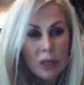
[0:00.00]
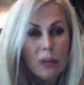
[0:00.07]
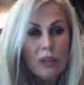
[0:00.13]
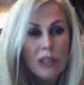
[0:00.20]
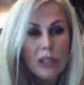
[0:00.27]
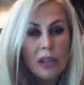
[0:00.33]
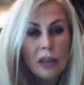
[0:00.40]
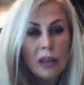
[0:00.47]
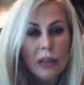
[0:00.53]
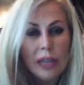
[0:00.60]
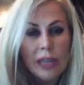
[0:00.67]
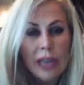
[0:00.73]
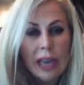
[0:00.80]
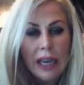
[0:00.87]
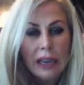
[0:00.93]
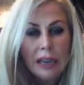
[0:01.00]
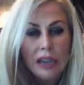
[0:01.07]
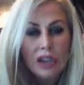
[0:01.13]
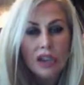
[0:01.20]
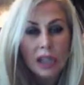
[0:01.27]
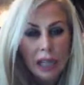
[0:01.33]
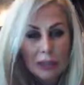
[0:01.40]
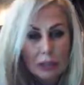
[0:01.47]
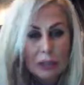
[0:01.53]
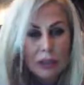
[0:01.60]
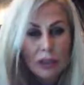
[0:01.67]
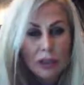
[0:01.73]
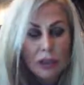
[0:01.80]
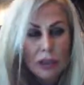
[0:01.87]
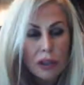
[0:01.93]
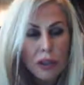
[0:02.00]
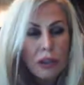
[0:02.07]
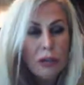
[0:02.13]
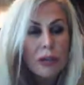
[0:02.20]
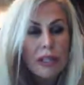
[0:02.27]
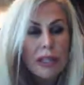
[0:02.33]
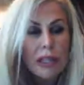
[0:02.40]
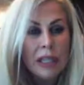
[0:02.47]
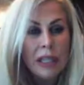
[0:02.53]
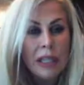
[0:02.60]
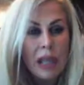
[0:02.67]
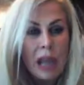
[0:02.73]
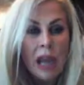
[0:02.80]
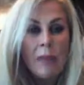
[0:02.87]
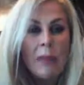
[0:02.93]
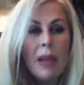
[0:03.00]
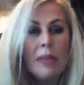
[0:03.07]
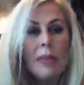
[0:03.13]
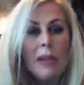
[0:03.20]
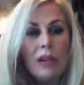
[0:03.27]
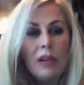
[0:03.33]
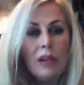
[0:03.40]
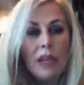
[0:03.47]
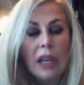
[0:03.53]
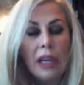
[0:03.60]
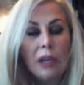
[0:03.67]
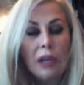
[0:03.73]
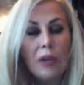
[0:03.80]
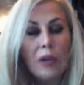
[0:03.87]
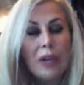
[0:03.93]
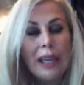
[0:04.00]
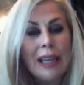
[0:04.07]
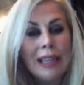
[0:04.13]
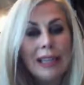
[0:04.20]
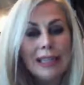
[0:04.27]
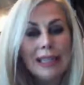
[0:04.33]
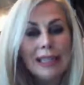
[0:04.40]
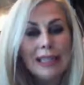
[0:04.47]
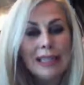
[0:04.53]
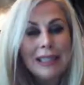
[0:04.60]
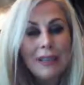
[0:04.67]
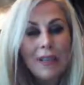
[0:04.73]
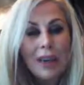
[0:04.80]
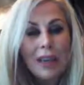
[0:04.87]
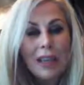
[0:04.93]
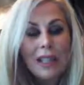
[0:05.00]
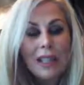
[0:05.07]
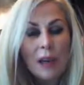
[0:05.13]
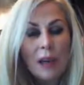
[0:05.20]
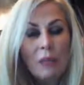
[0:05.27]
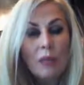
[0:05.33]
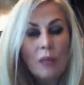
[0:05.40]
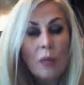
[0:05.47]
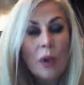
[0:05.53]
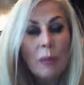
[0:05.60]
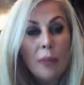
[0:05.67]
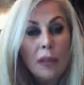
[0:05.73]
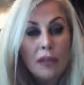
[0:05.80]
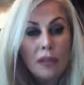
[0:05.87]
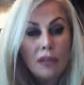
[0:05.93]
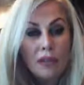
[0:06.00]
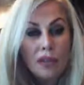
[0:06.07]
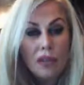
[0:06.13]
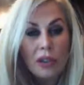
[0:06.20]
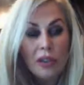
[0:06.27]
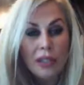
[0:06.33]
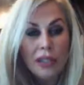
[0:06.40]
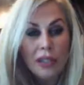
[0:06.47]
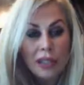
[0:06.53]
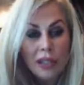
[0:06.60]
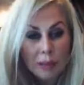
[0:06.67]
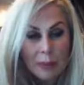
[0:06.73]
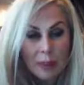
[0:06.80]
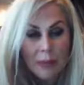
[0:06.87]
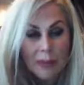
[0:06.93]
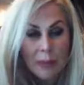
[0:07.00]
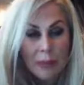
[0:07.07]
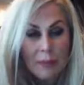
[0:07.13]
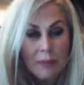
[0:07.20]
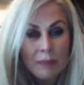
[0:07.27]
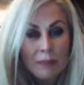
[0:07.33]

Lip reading: So start looking at the channels that you're using, maybe look at Google Analytics and find out where most of your traffic is coming from.